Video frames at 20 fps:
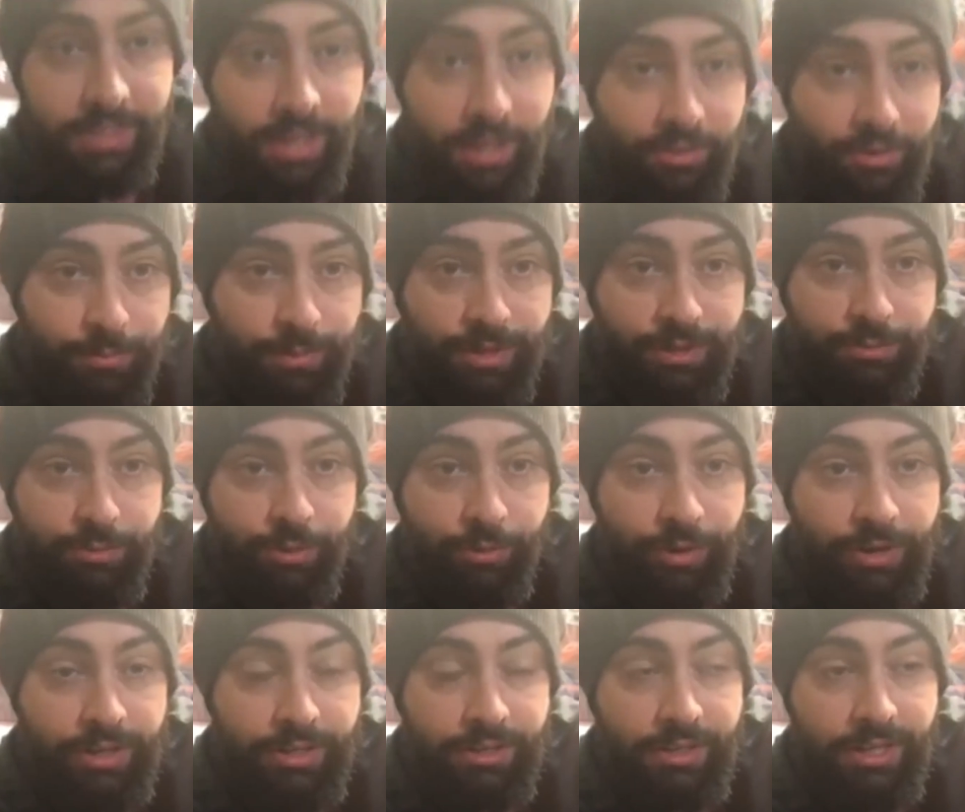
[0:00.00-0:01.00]
together because we
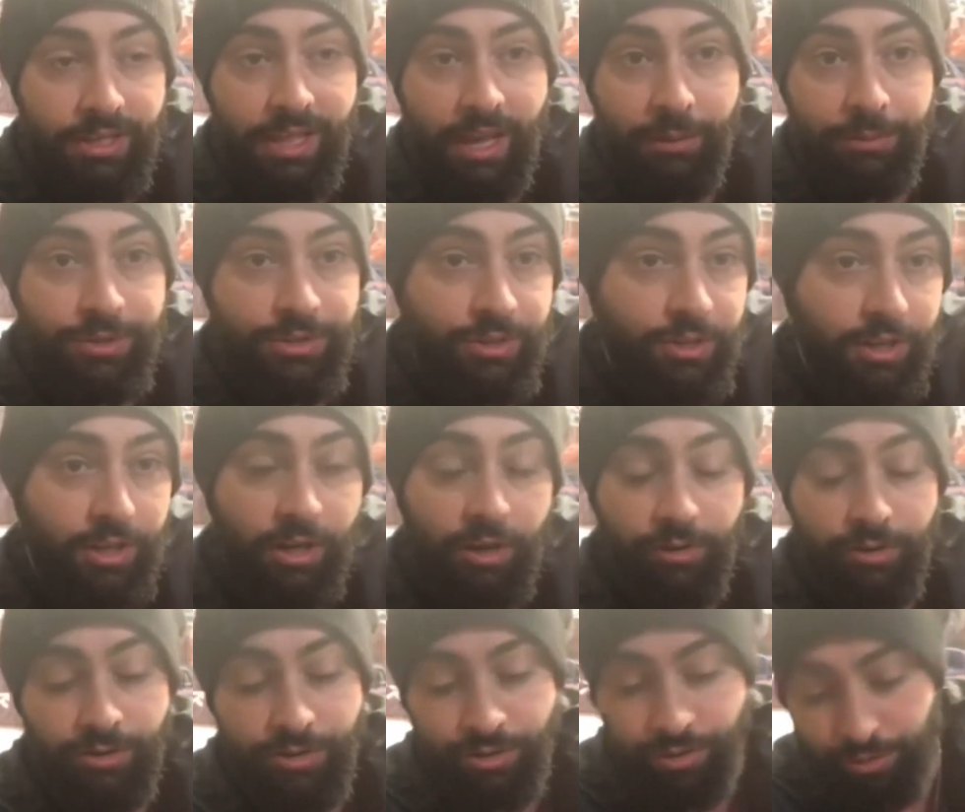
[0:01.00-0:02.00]
already did that. We took it
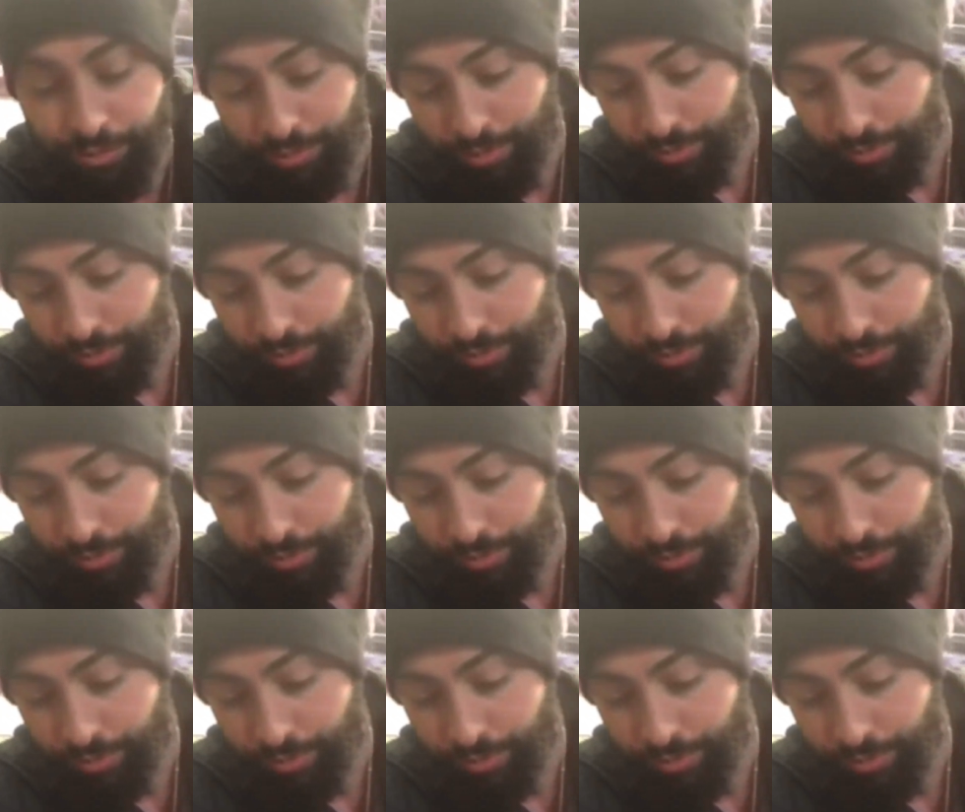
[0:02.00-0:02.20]
out. You just do